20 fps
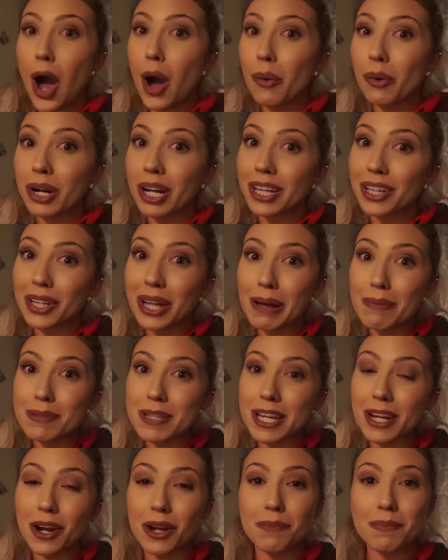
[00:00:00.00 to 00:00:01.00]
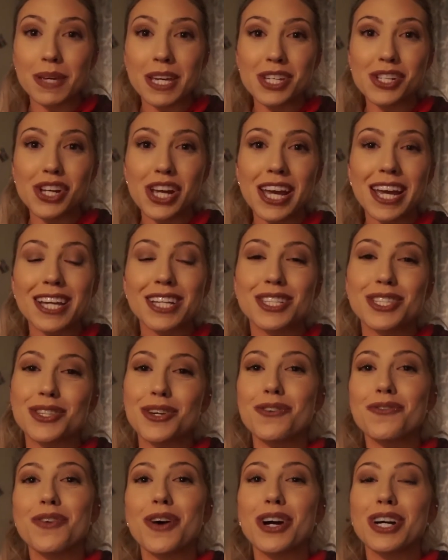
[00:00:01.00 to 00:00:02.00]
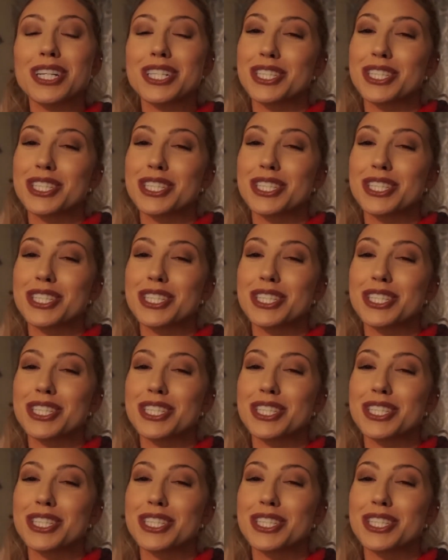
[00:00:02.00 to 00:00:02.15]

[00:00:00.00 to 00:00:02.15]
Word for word: Oh, and a little update on PJ. So far,